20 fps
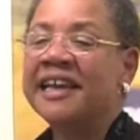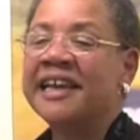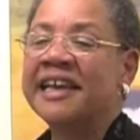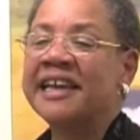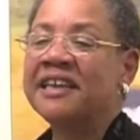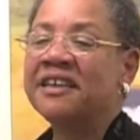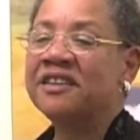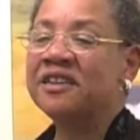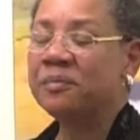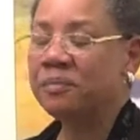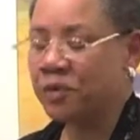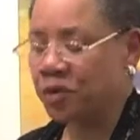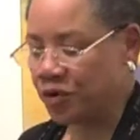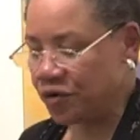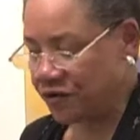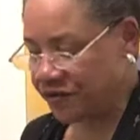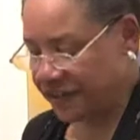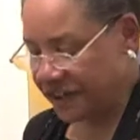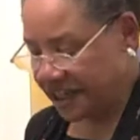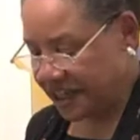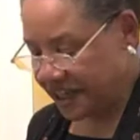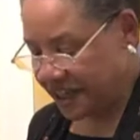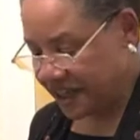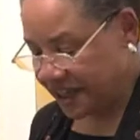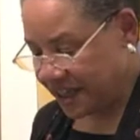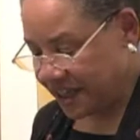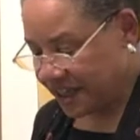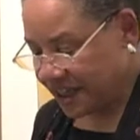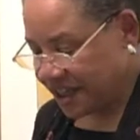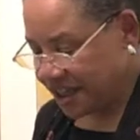In the movie,
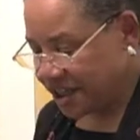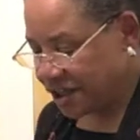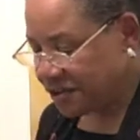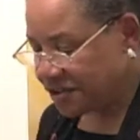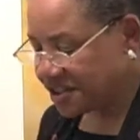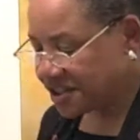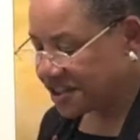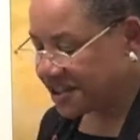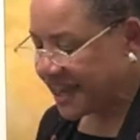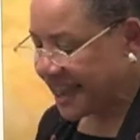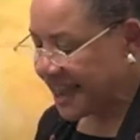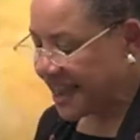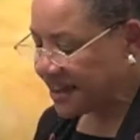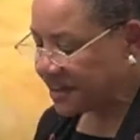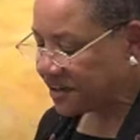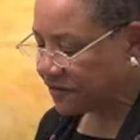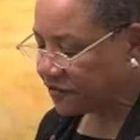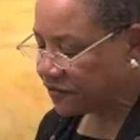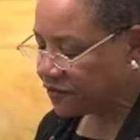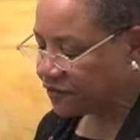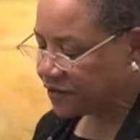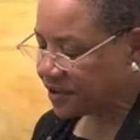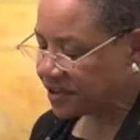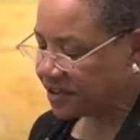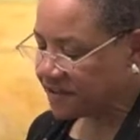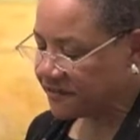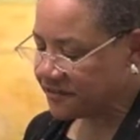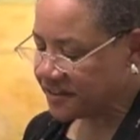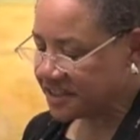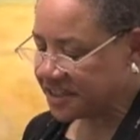you stand in
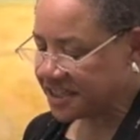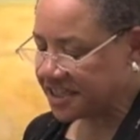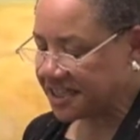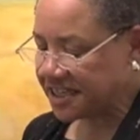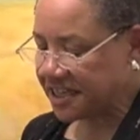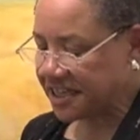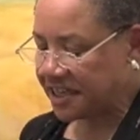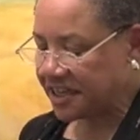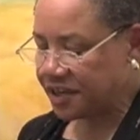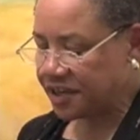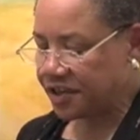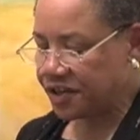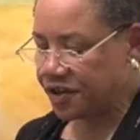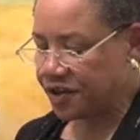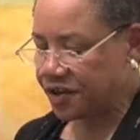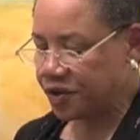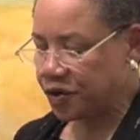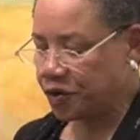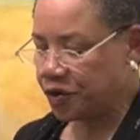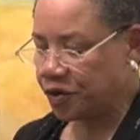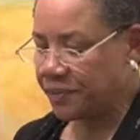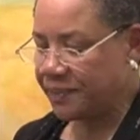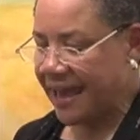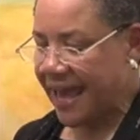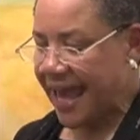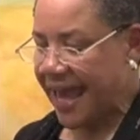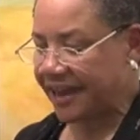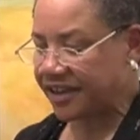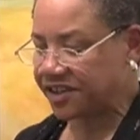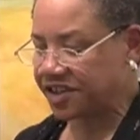front of the sink, your
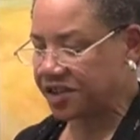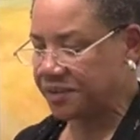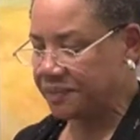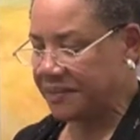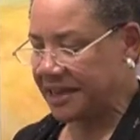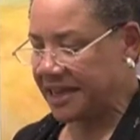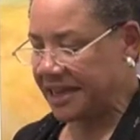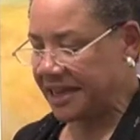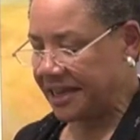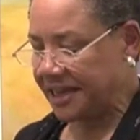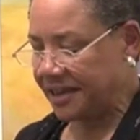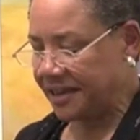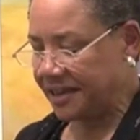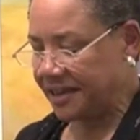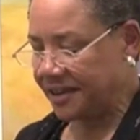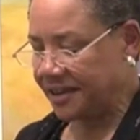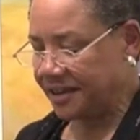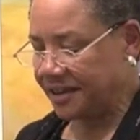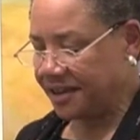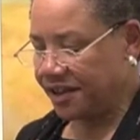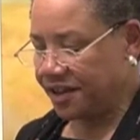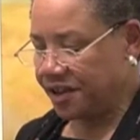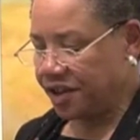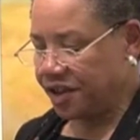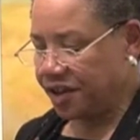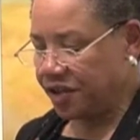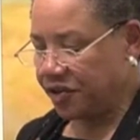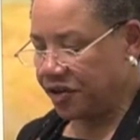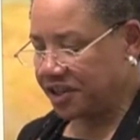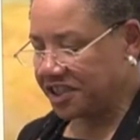back to me.
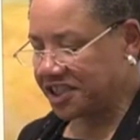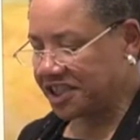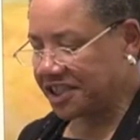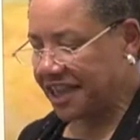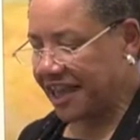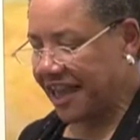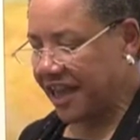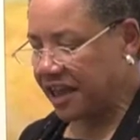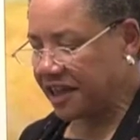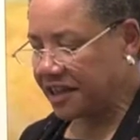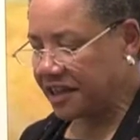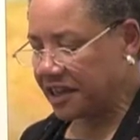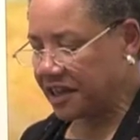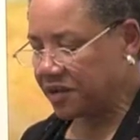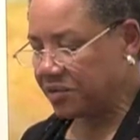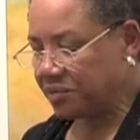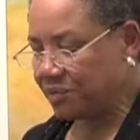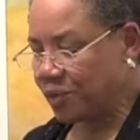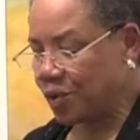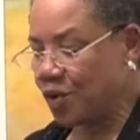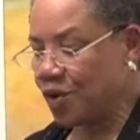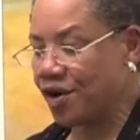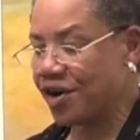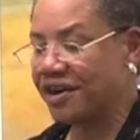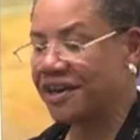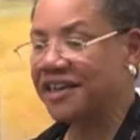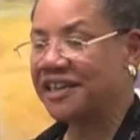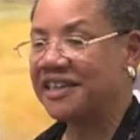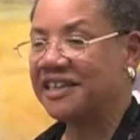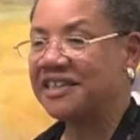You are scaling
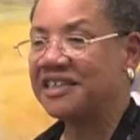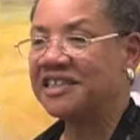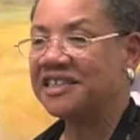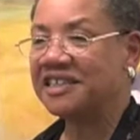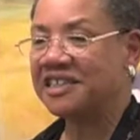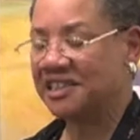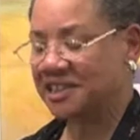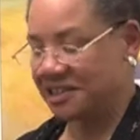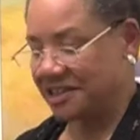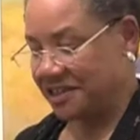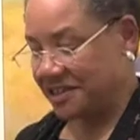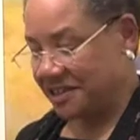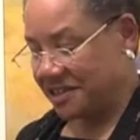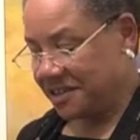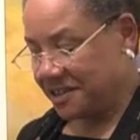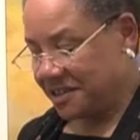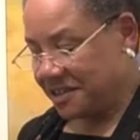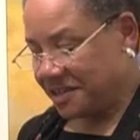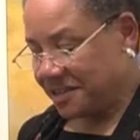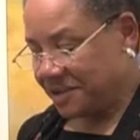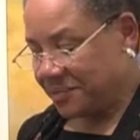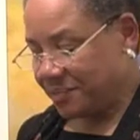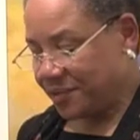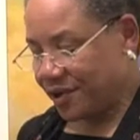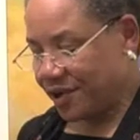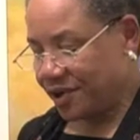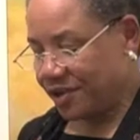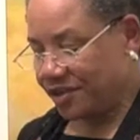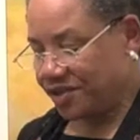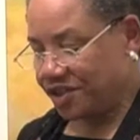porgies,
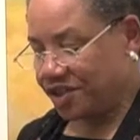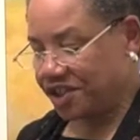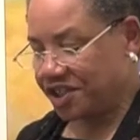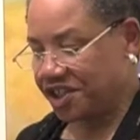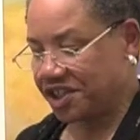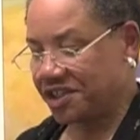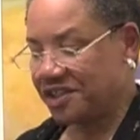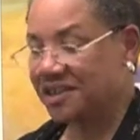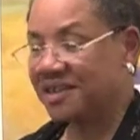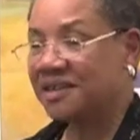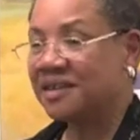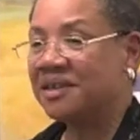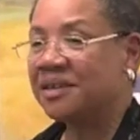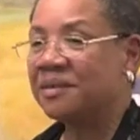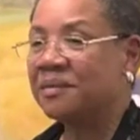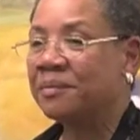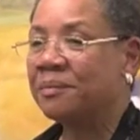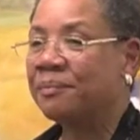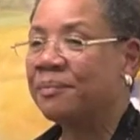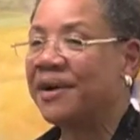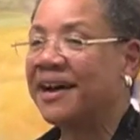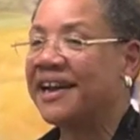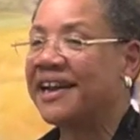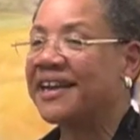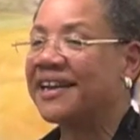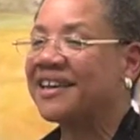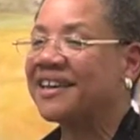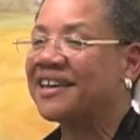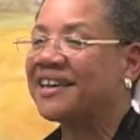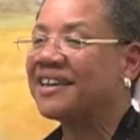perch,
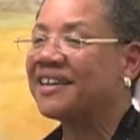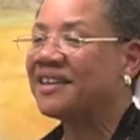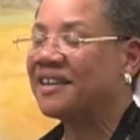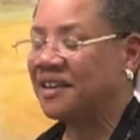pike,